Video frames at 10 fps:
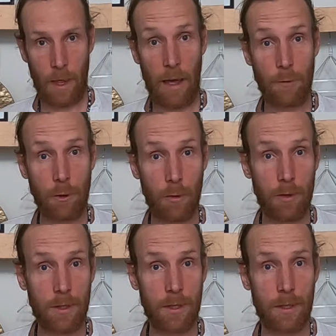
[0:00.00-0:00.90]
Have you
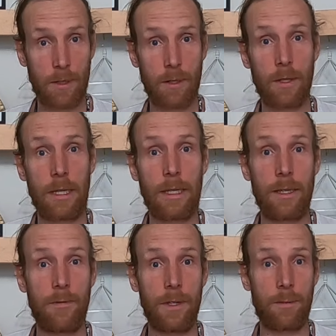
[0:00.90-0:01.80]
noticed
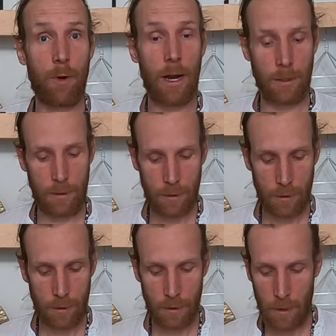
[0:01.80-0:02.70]
any of these
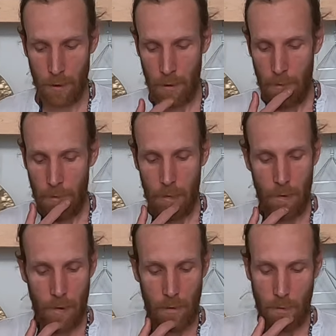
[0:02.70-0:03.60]
practices
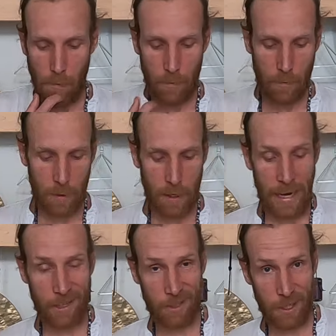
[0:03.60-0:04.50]

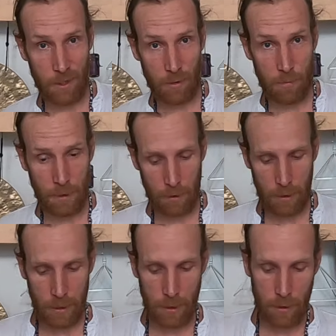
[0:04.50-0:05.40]
enhancing your
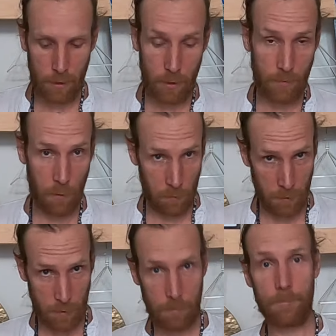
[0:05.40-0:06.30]
ability to
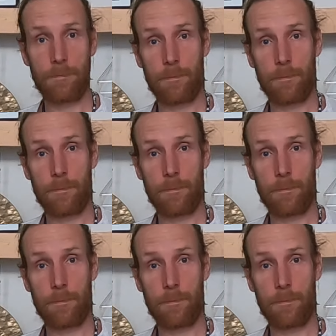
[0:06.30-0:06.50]
focus?